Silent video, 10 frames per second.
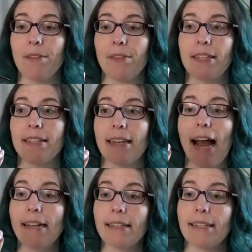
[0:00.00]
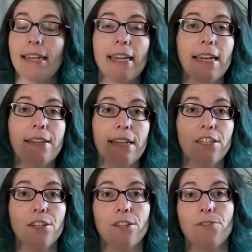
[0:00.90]
this is an Allen key
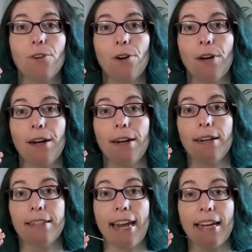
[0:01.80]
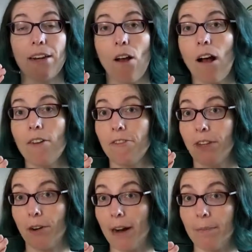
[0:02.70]
that's used for taking off
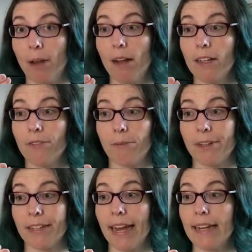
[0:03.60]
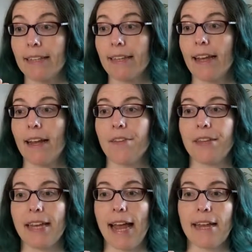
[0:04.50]
the grind blocks from your skates.
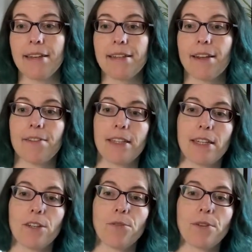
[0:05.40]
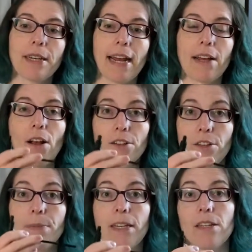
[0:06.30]
The end of the T-tool can
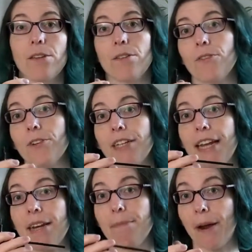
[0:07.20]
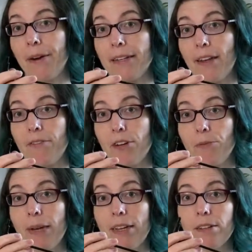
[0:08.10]
also be used for taking bearings out of your
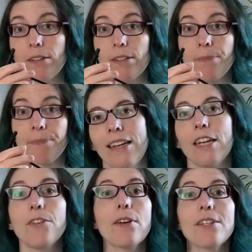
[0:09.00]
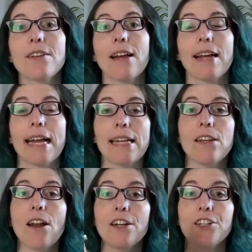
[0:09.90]
wheels. You've also got a
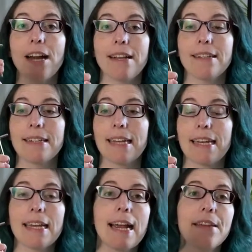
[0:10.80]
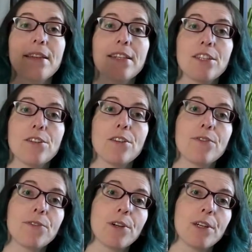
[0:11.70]
larger Allen key, and this is
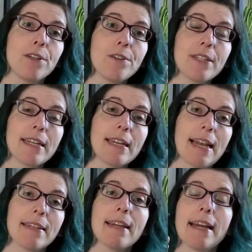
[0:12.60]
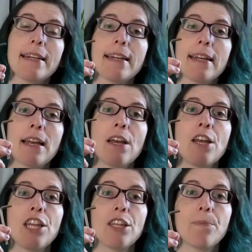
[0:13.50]
used for loosening and tightening
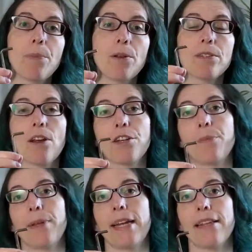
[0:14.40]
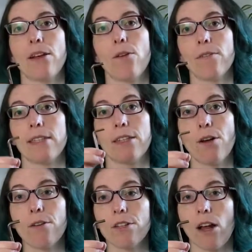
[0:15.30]
the bolt on your plate that holds the
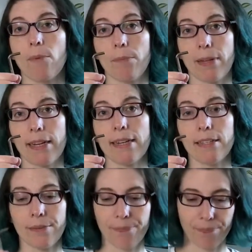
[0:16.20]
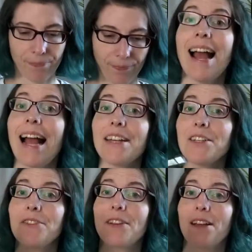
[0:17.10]
toe stop in place. And
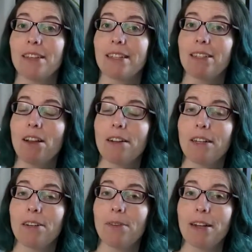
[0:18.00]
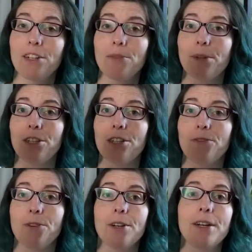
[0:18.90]
you've got this socketed wrench, which is
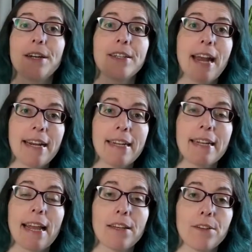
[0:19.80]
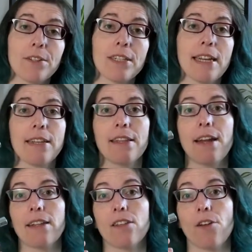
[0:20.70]
for tightening and loosening the
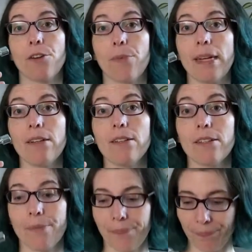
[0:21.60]
nuts on your wheels.